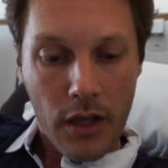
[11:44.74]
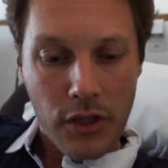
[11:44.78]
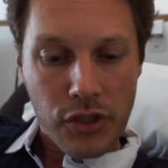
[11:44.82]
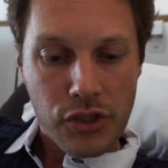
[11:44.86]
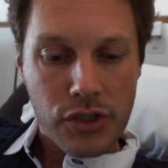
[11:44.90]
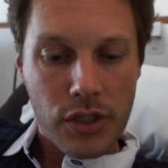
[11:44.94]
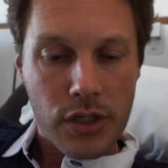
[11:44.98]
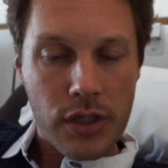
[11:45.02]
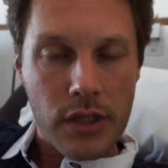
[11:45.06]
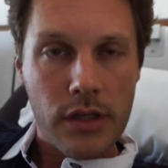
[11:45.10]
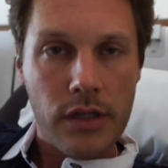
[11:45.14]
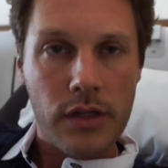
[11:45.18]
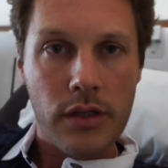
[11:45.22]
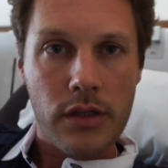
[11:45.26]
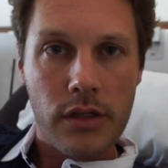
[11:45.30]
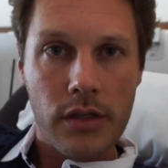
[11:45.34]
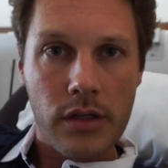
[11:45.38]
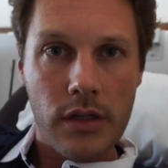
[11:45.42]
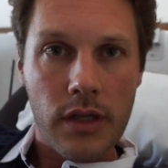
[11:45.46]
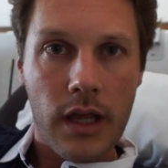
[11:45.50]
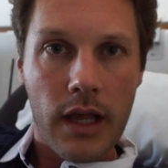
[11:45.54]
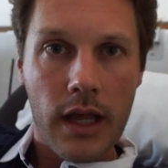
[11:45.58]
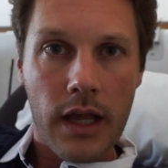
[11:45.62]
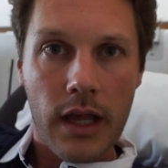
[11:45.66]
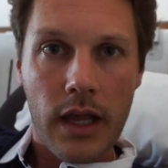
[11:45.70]
I'll show you a little
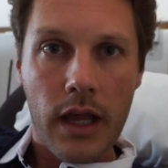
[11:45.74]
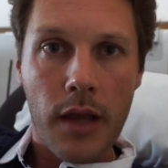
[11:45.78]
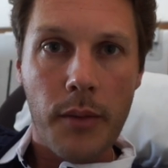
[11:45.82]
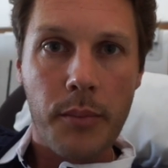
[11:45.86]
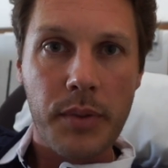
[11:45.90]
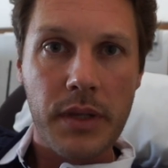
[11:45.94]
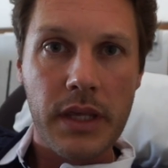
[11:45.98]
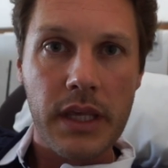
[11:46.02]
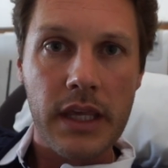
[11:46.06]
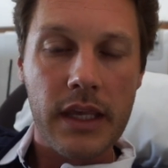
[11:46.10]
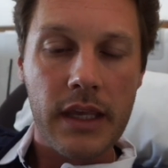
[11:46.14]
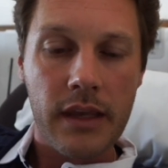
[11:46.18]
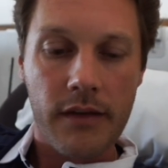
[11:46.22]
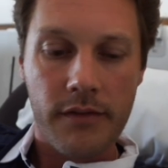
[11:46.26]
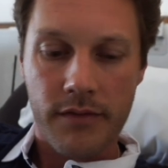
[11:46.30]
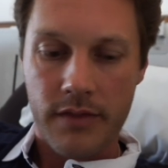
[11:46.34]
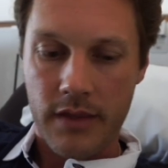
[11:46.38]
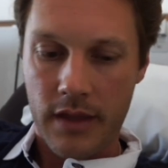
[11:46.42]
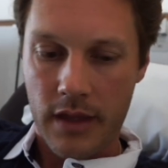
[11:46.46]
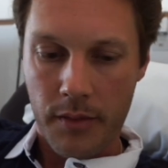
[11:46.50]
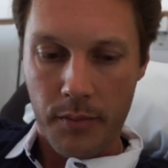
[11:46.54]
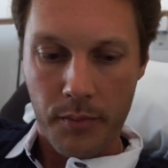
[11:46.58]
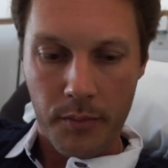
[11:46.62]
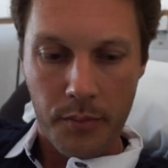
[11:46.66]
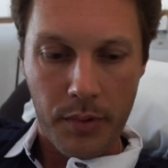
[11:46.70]
uh, peek of
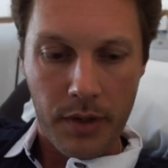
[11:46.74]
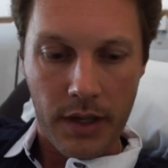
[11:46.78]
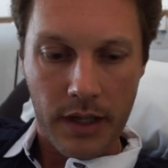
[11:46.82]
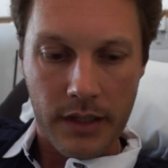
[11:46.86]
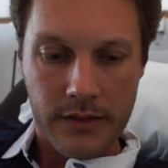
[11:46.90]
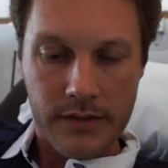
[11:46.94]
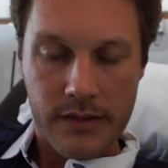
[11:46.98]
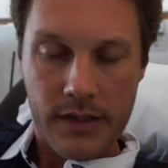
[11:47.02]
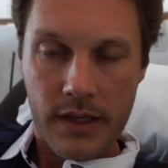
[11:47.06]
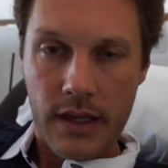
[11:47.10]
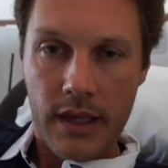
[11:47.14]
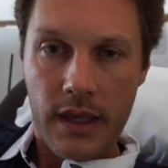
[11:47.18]
them, but